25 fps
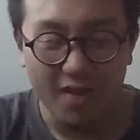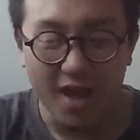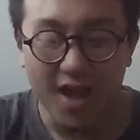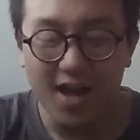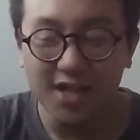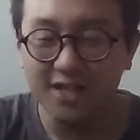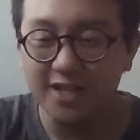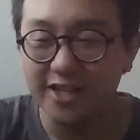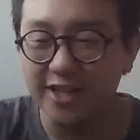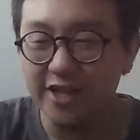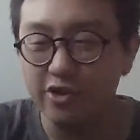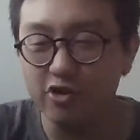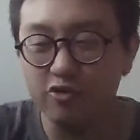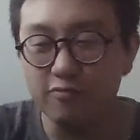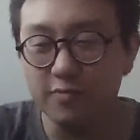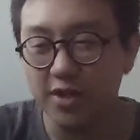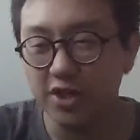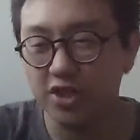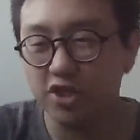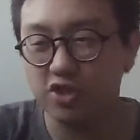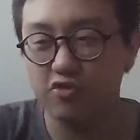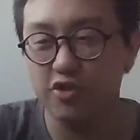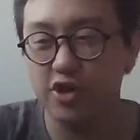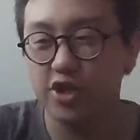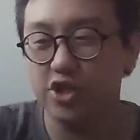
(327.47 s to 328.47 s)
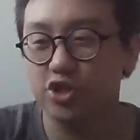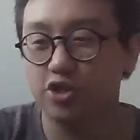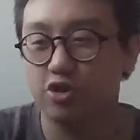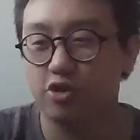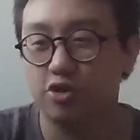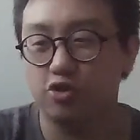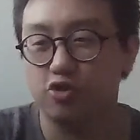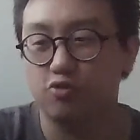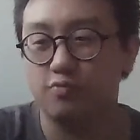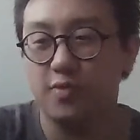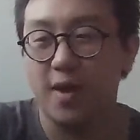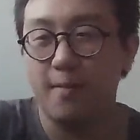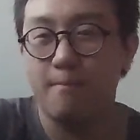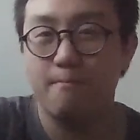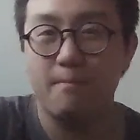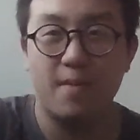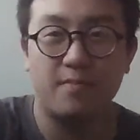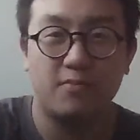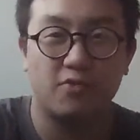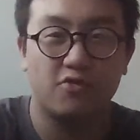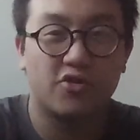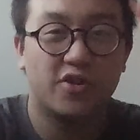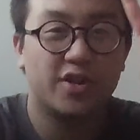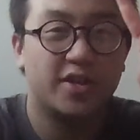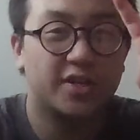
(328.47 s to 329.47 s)
I delete all my screenshots, all my
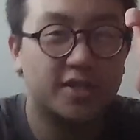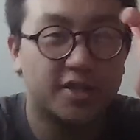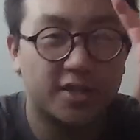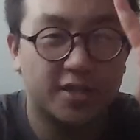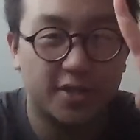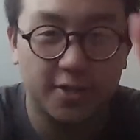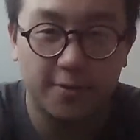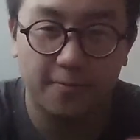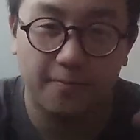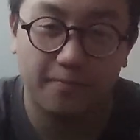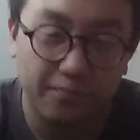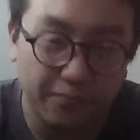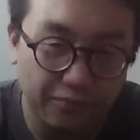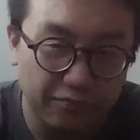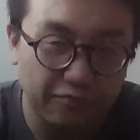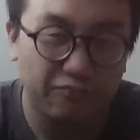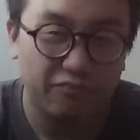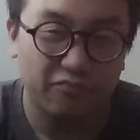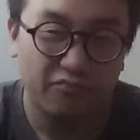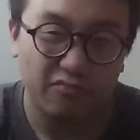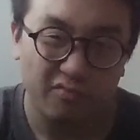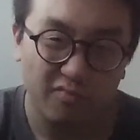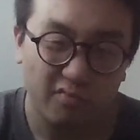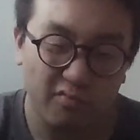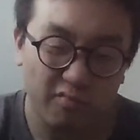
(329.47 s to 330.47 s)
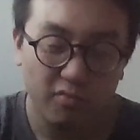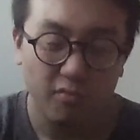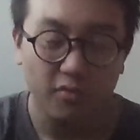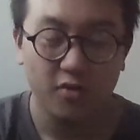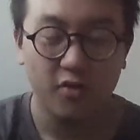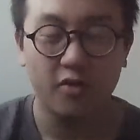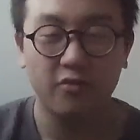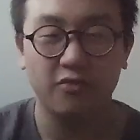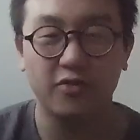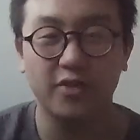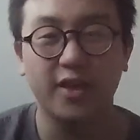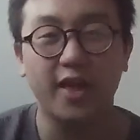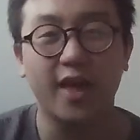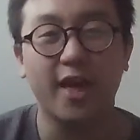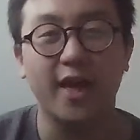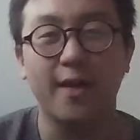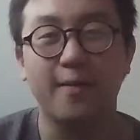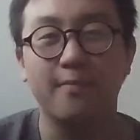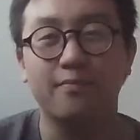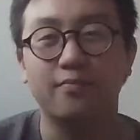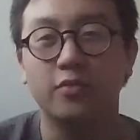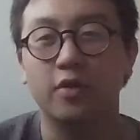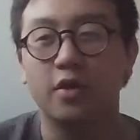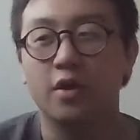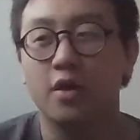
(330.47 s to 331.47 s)
memories of the
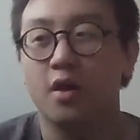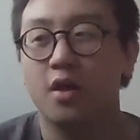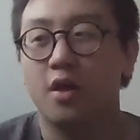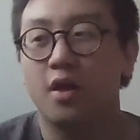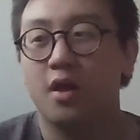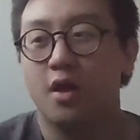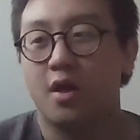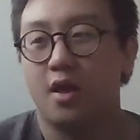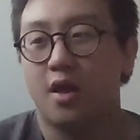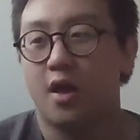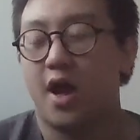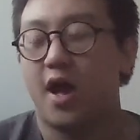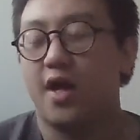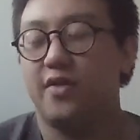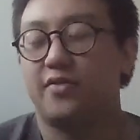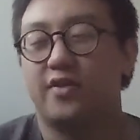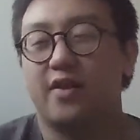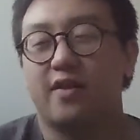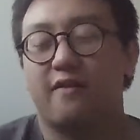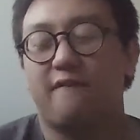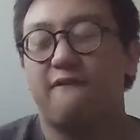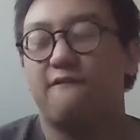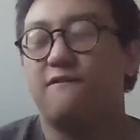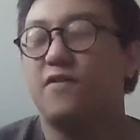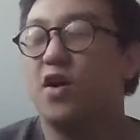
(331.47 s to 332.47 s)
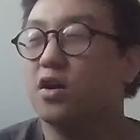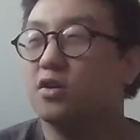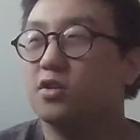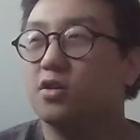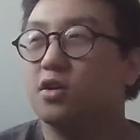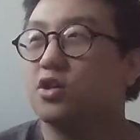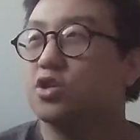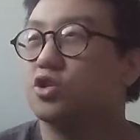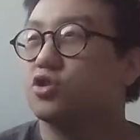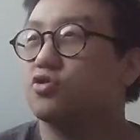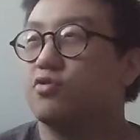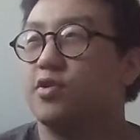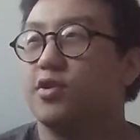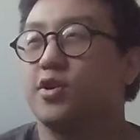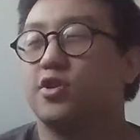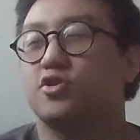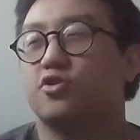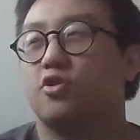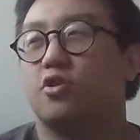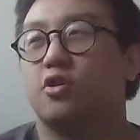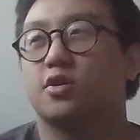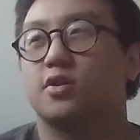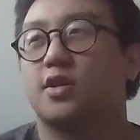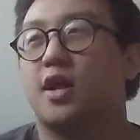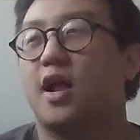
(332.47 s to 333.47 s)
game. I delete a fuck ton of
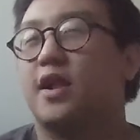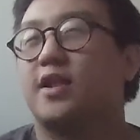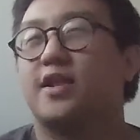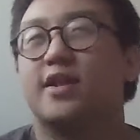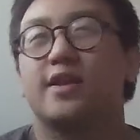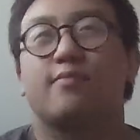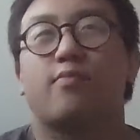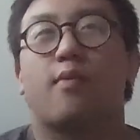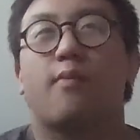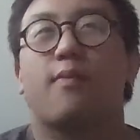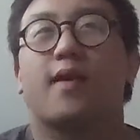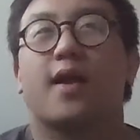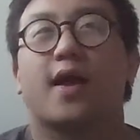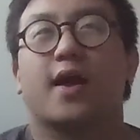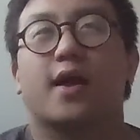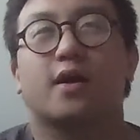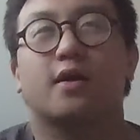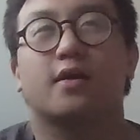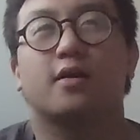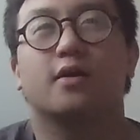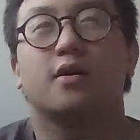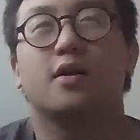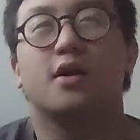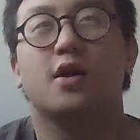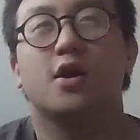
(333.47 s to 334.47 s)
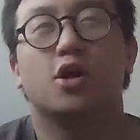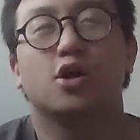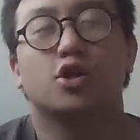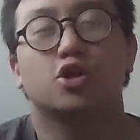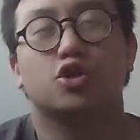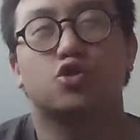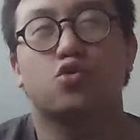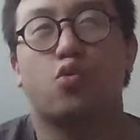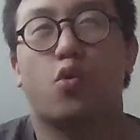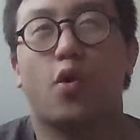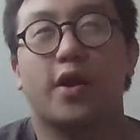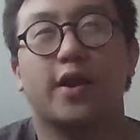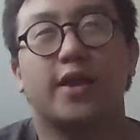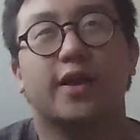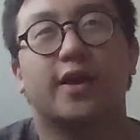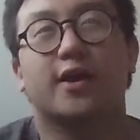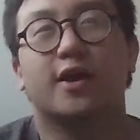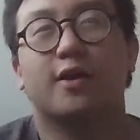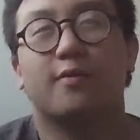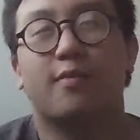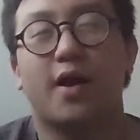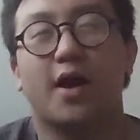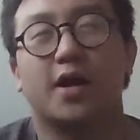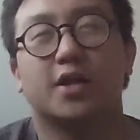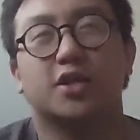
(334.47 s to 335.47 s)
screenshots. I delete probably like 20
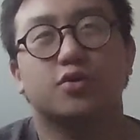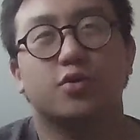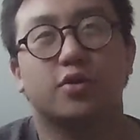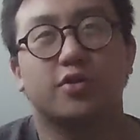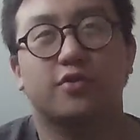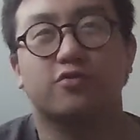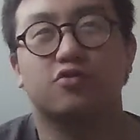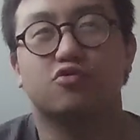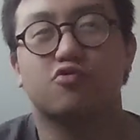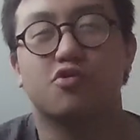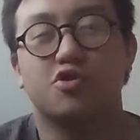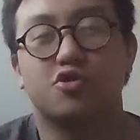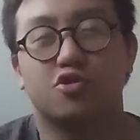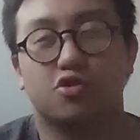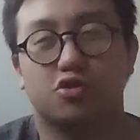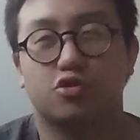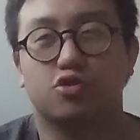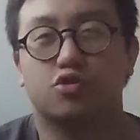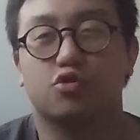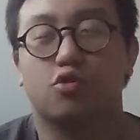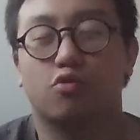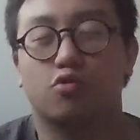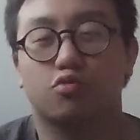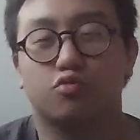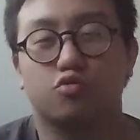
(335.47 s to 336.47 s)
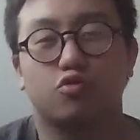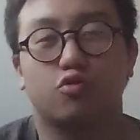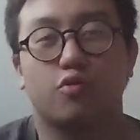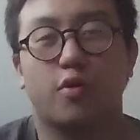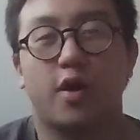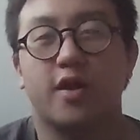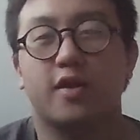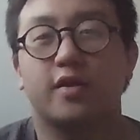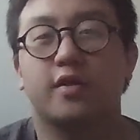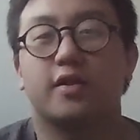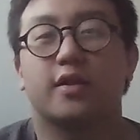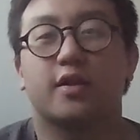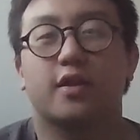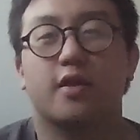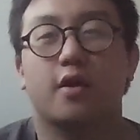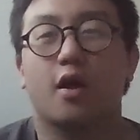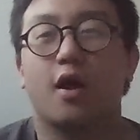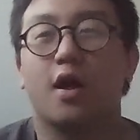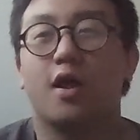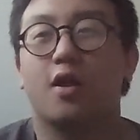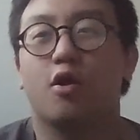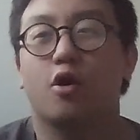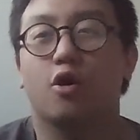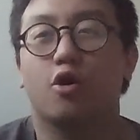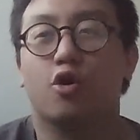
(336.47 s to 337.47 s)
gigabytes worth of screenshots total, and
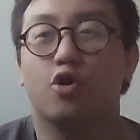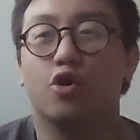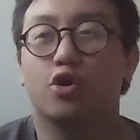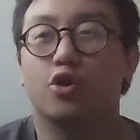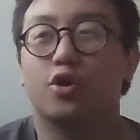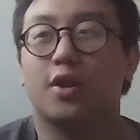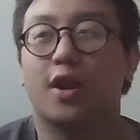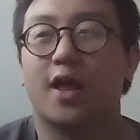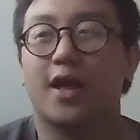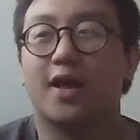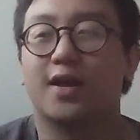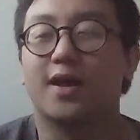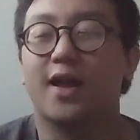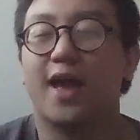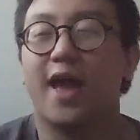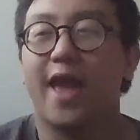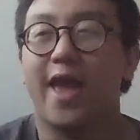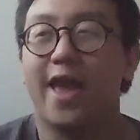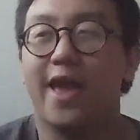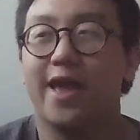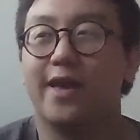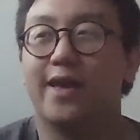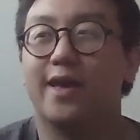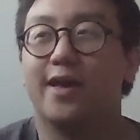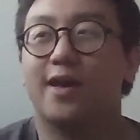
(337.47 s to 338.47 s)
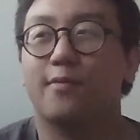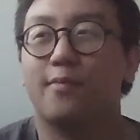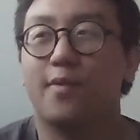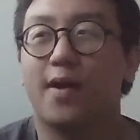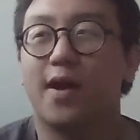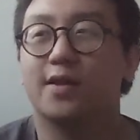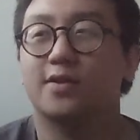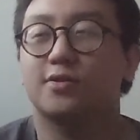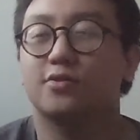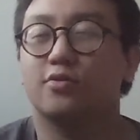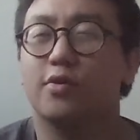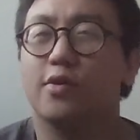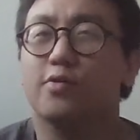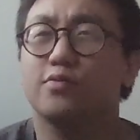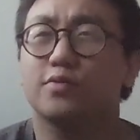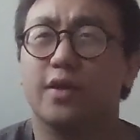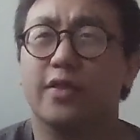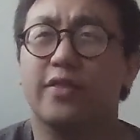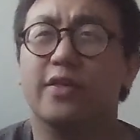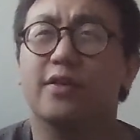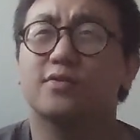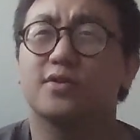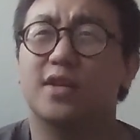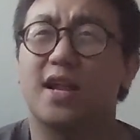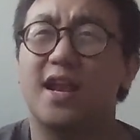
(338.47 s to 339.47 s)
a good like 8 gigabytes, no, it was, I
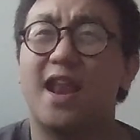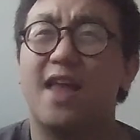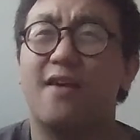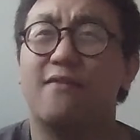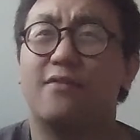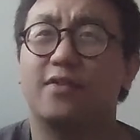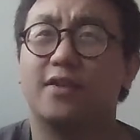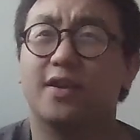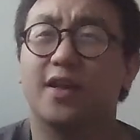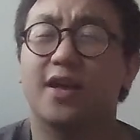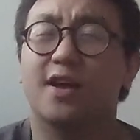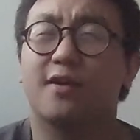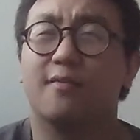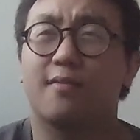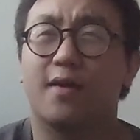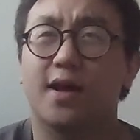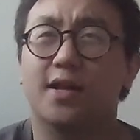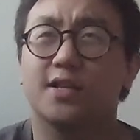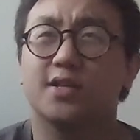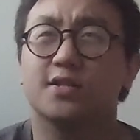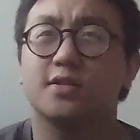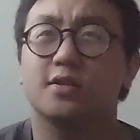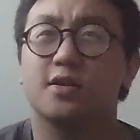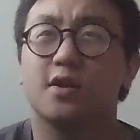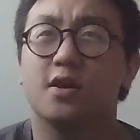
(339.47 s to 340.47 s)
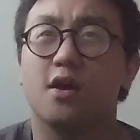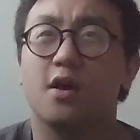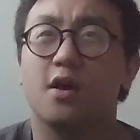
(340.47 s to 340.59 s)
think it was 11 gigabytes,